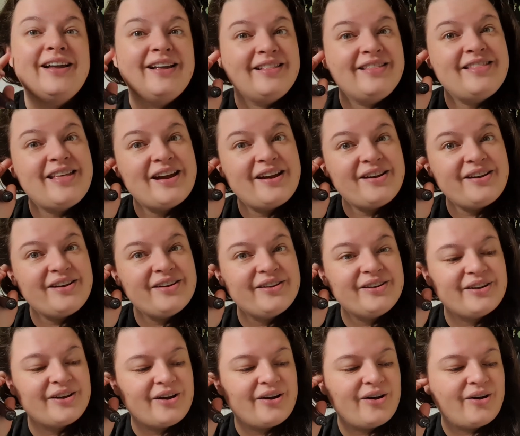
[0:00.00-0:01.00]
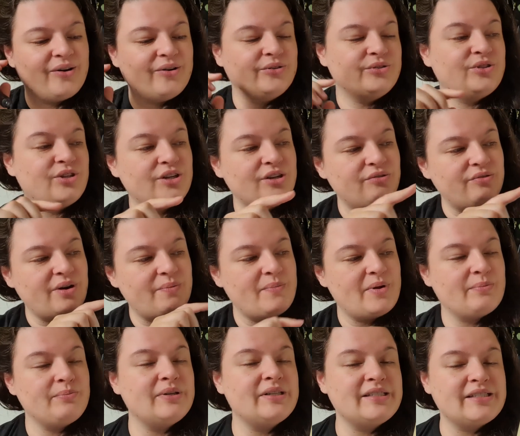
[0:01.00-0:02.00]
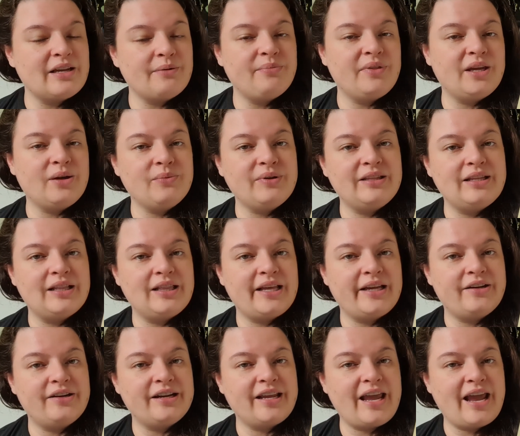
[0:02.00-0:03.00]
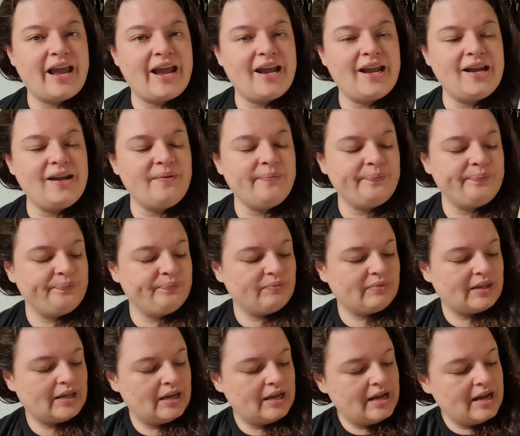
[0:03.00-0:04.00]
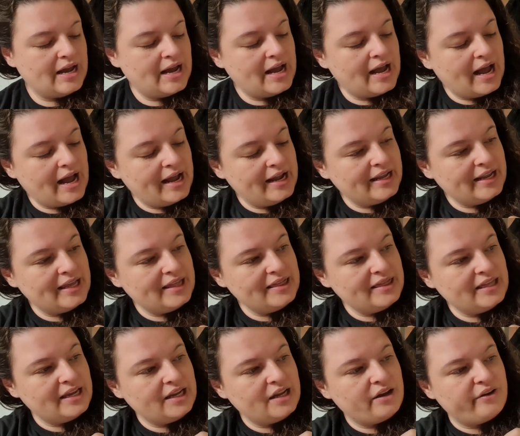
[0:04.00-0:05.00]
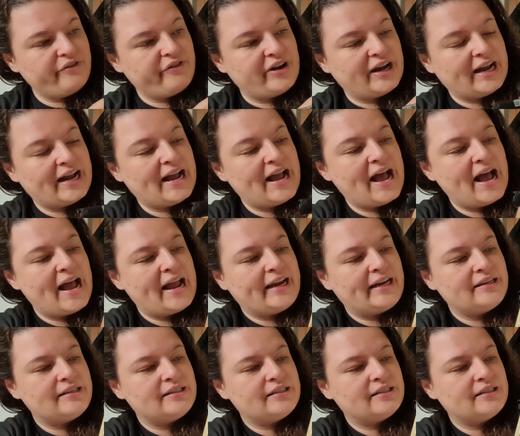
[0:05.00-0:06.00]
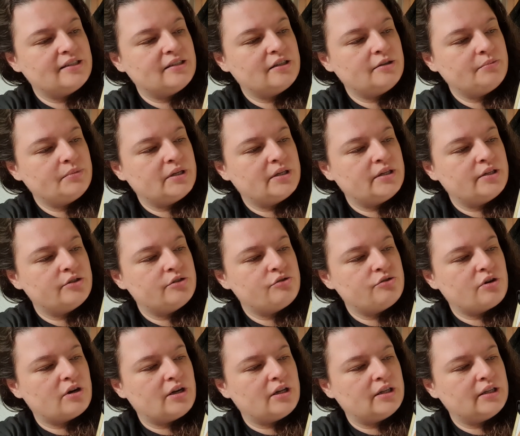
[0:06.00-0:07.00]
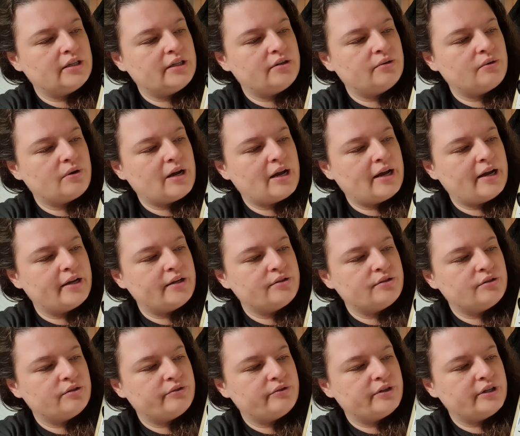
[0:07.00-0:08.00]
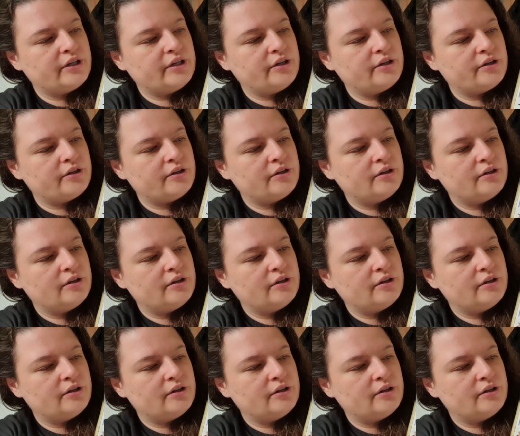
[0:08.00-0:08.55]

There you go. Do you remember something with the letter K? I can think of a kite. I'm gonna draw a little kite over here.